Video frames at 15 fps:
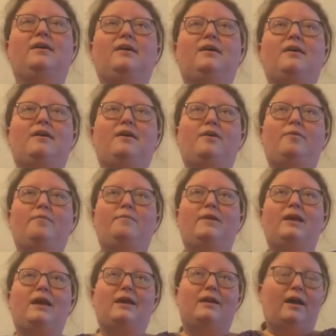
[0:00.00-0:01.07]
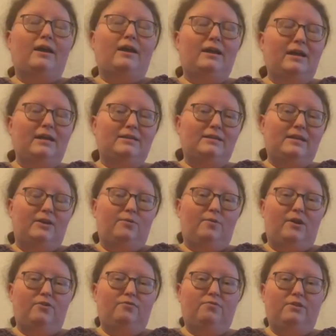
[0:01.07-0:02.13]
And I can't take
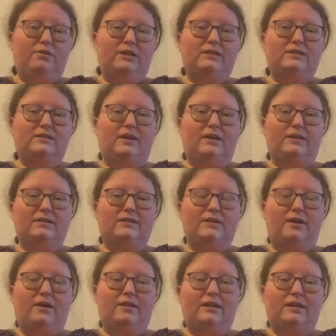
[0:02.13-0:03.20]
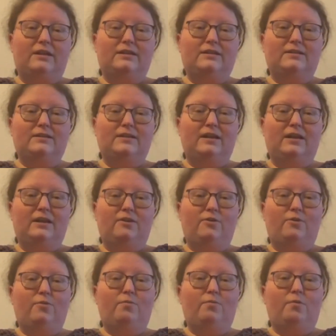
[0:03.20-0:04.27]
credit for this. I saw this in
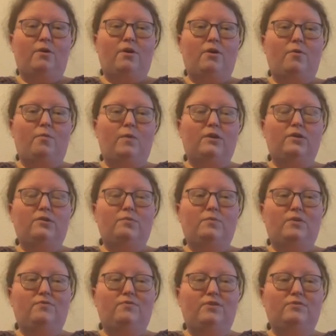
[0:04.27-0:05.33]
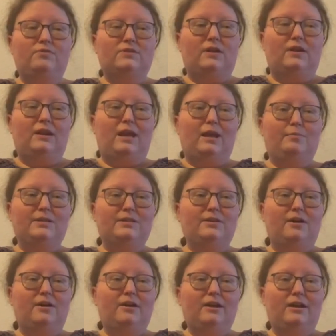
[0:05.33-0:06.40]
one of the reviews on
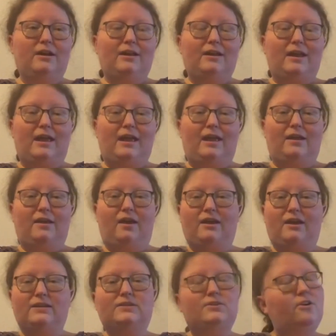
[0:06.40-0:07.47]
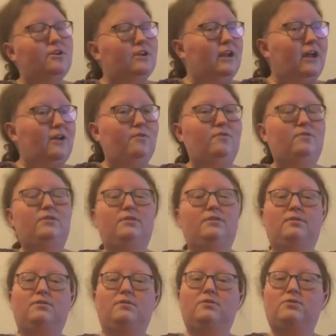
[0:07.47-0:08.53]
Amazon, and I started out
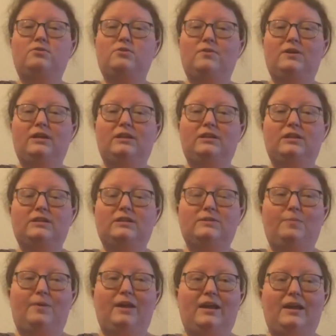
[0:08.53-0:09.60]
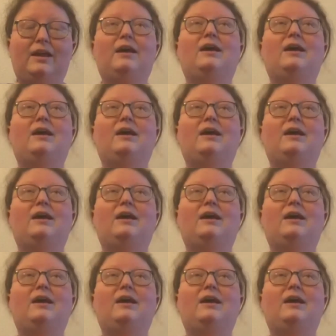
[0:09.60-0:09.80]
doing it this way,